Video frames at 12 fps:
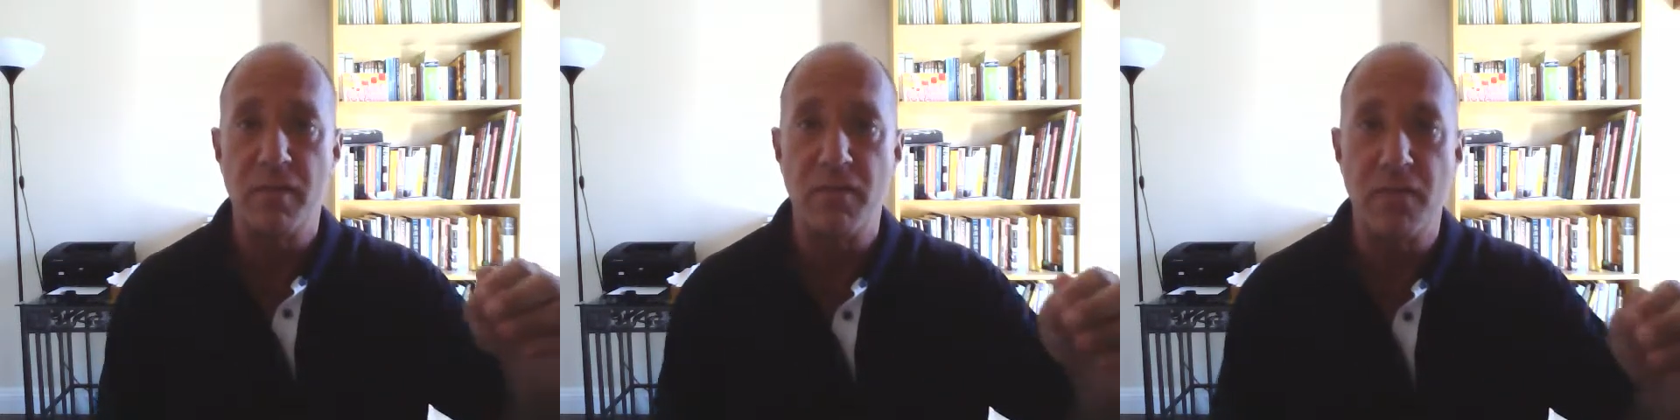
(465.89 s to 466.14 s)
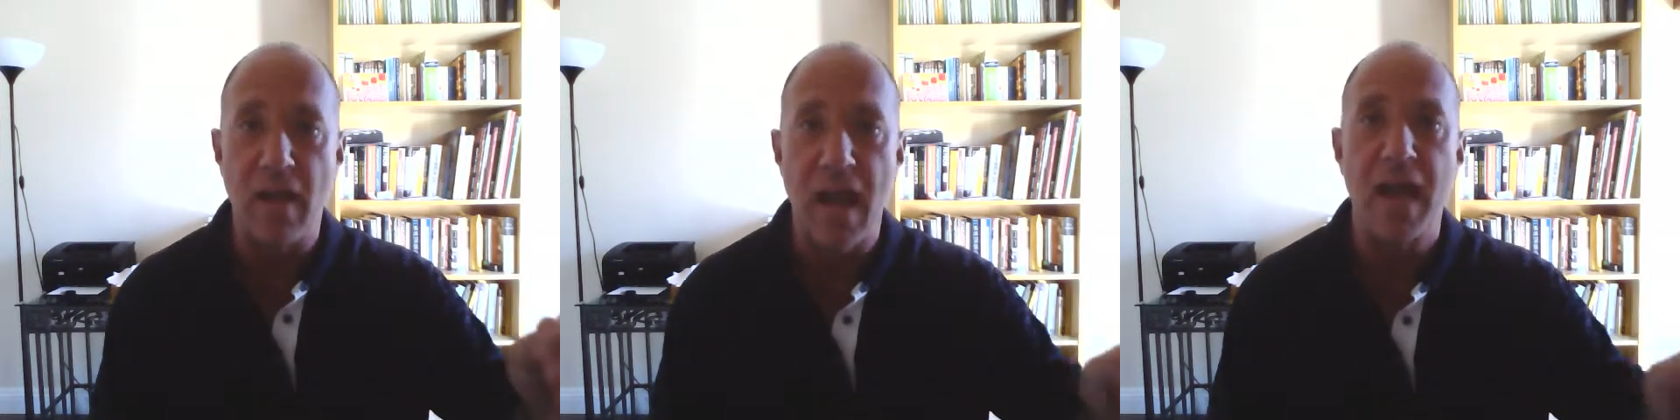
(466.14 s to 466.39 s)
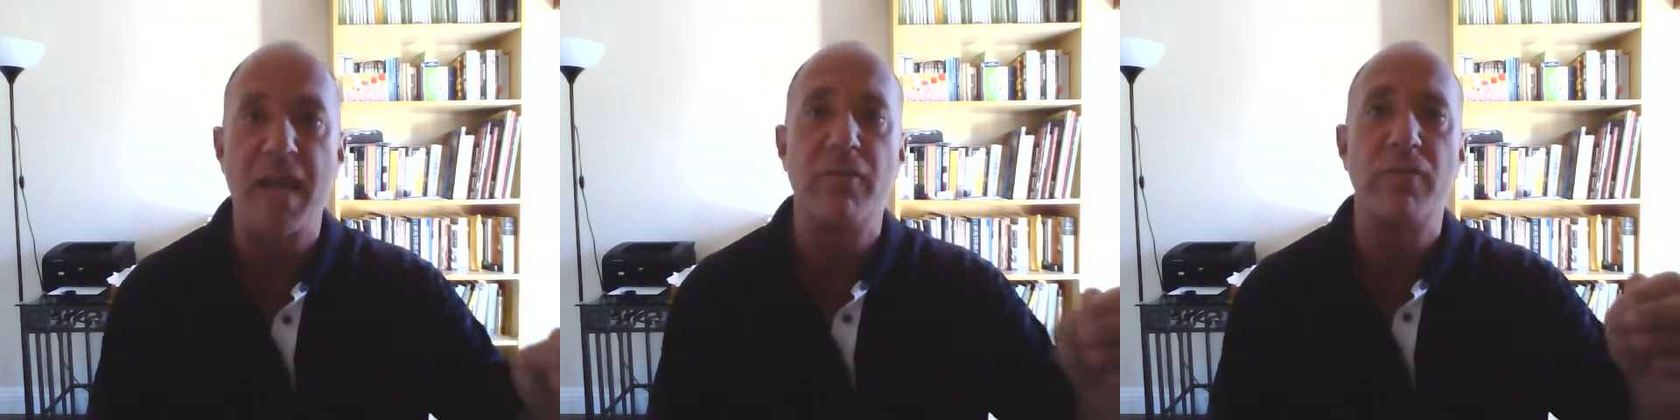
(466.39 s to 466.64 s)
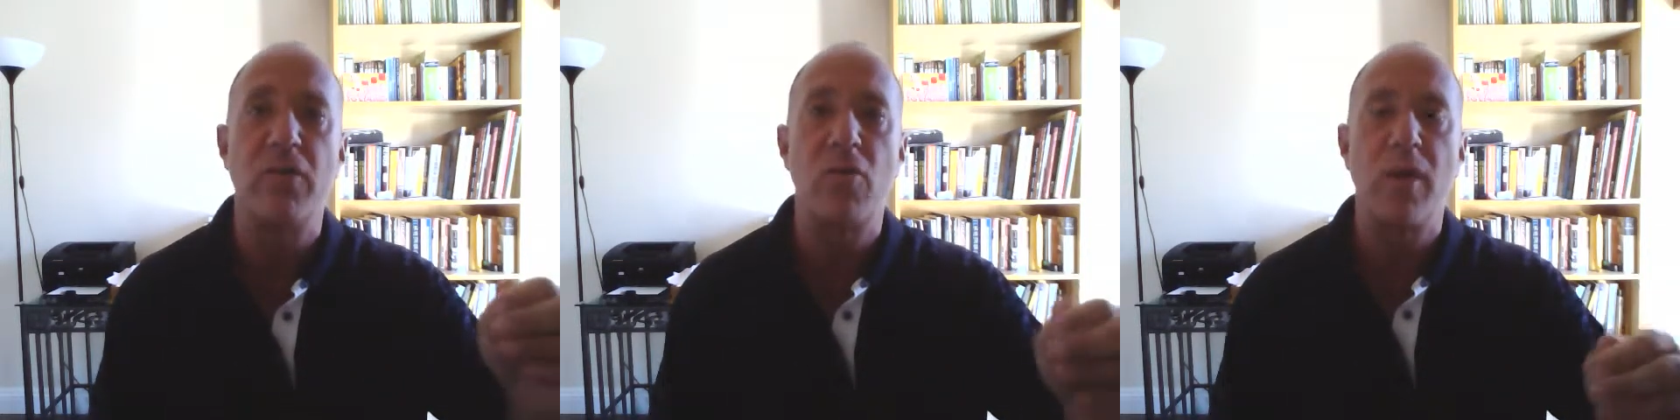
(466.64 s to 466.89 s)
design
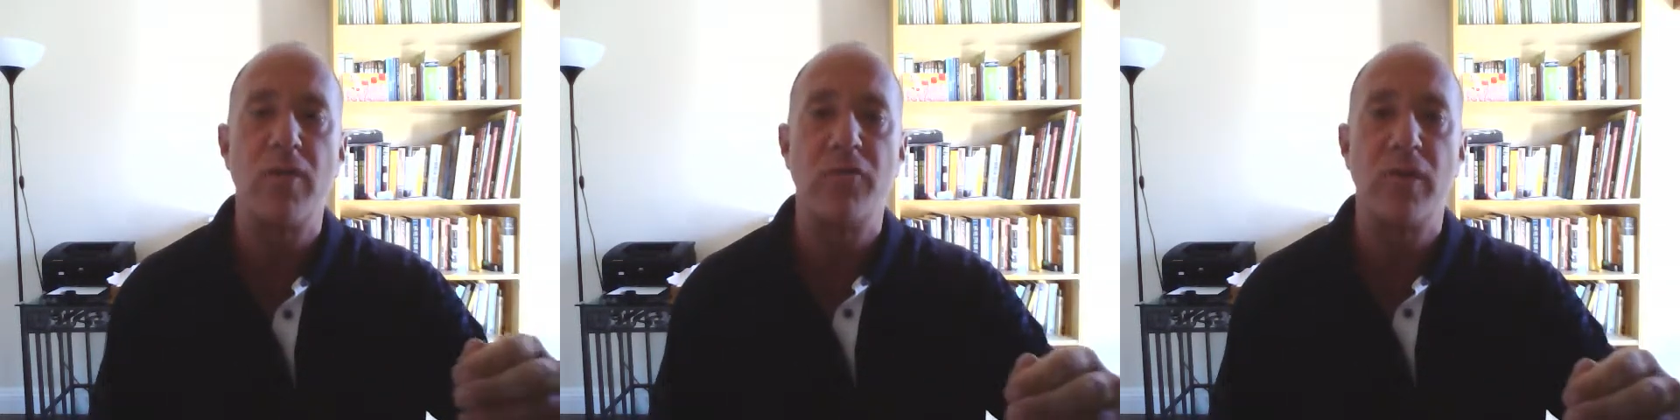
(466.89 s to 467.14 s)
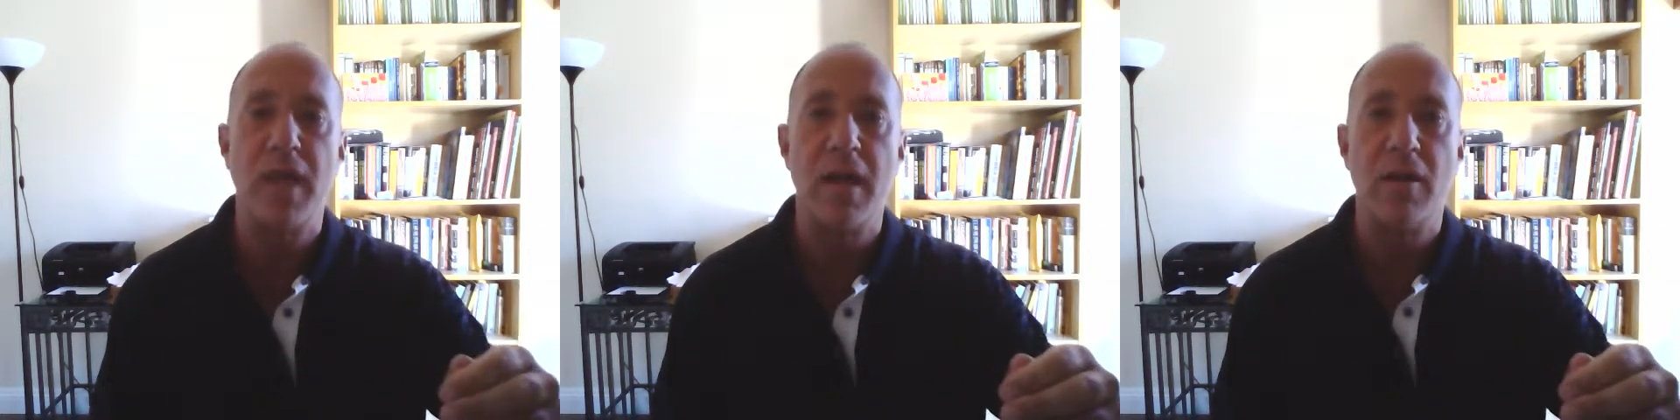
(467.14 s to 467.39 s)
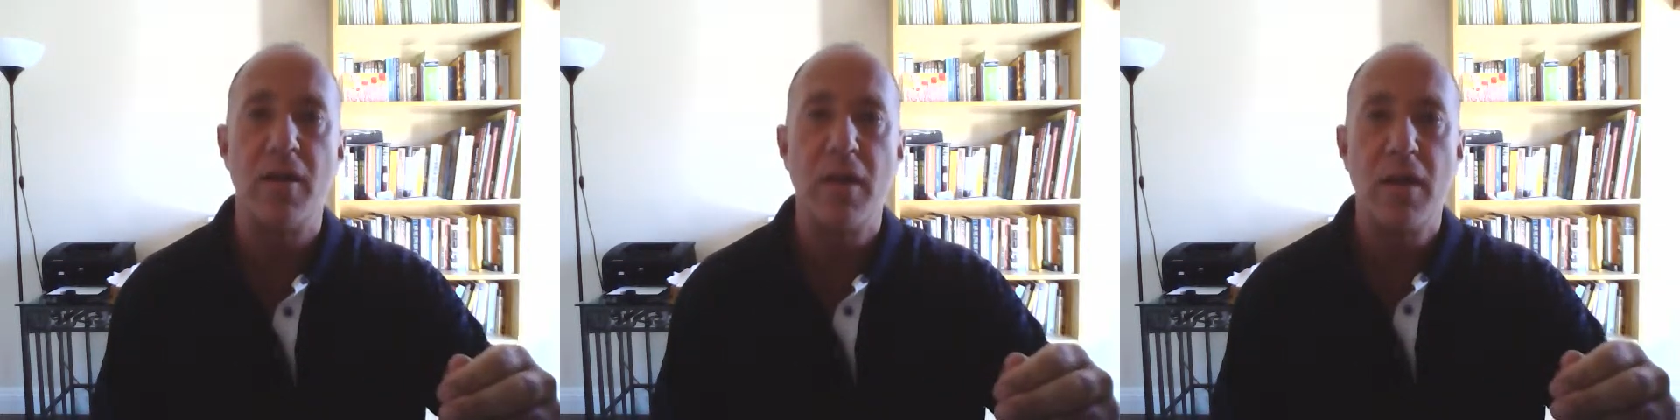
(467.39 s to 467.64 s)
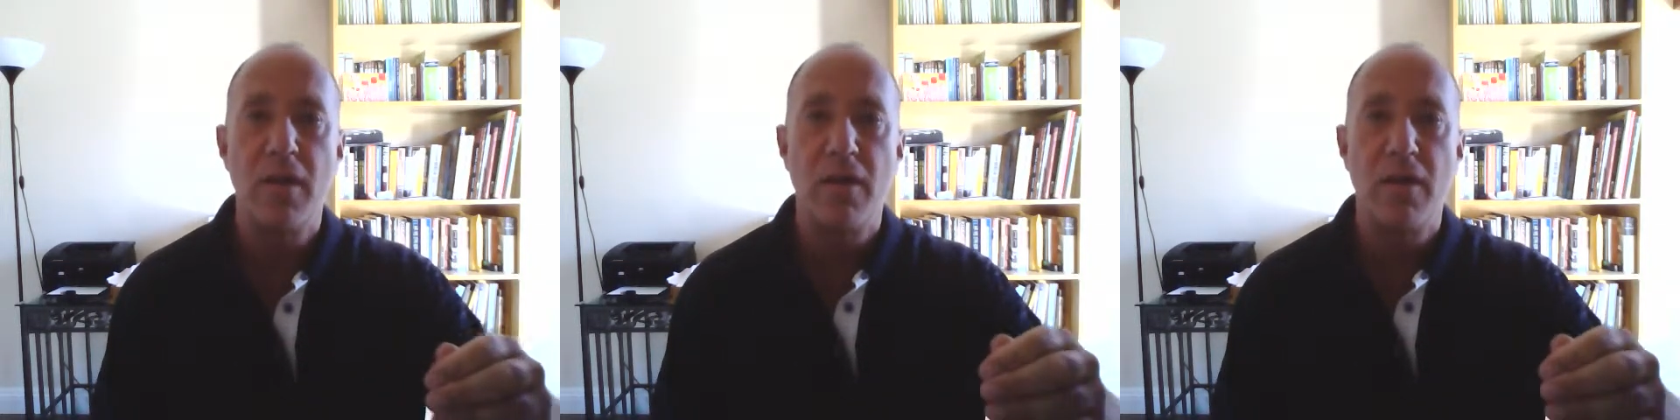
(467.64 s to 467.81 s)
of the questionnaire.